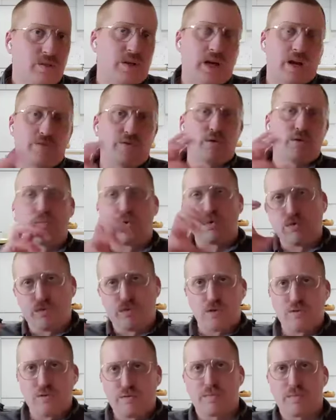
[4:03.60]
to kind of remove
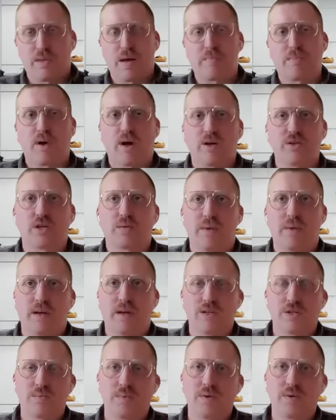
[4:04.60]
you from that project
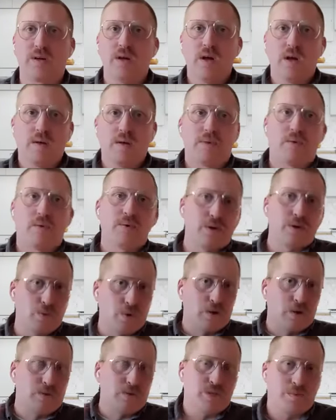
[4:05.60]
management. But when you
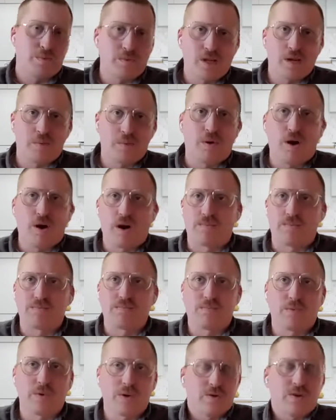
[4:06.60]
work with someone like Bar,
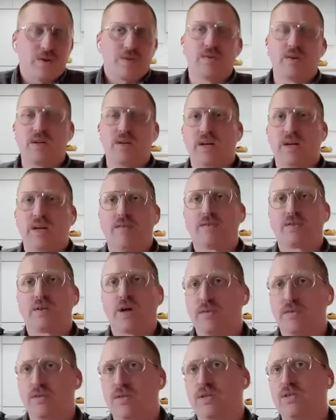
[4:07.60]
we don't even need to have those
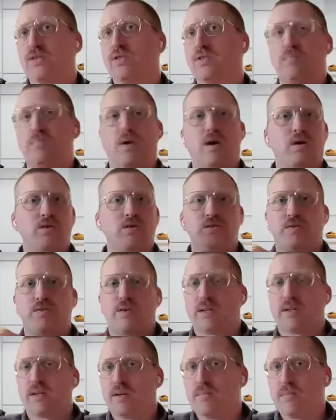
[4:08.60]
conversations. Bar goes
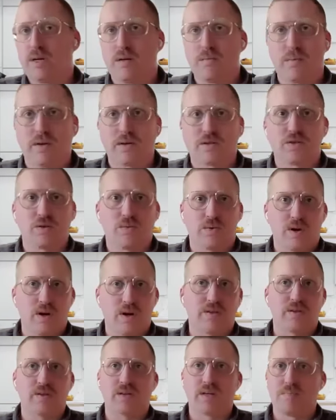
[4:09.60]
directly to me and makes sure we're
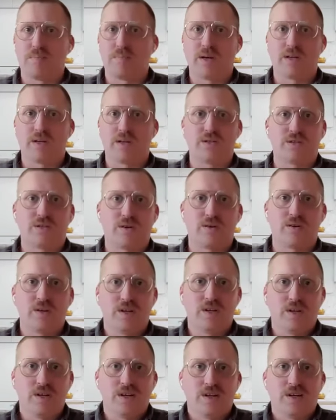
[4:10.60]
on the same page. So
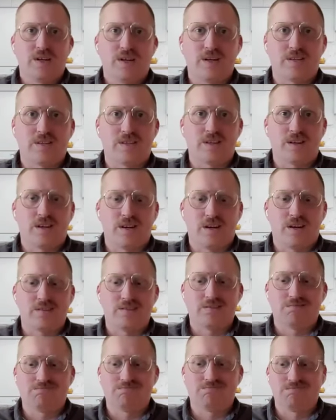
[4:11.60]
it's
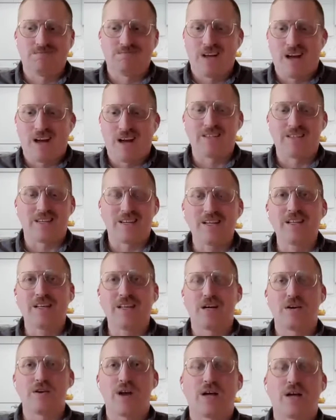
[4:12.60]
ideally
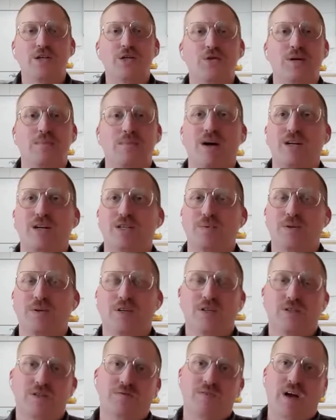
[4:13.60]
you're not doing much
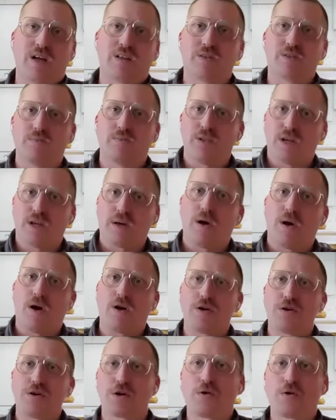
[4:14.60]
because you've got someone like
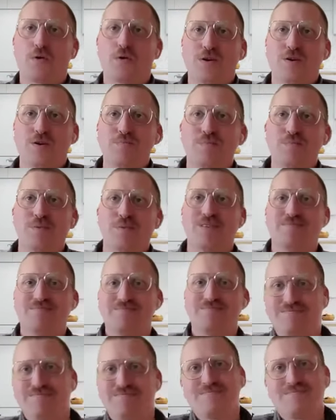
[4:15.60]
Bar in your corner. But
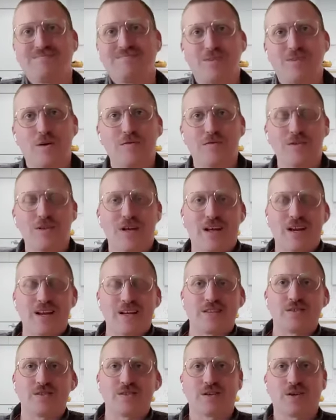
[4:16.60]
hopefully that
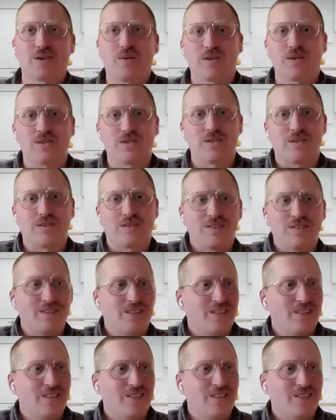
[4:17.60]
answers the question.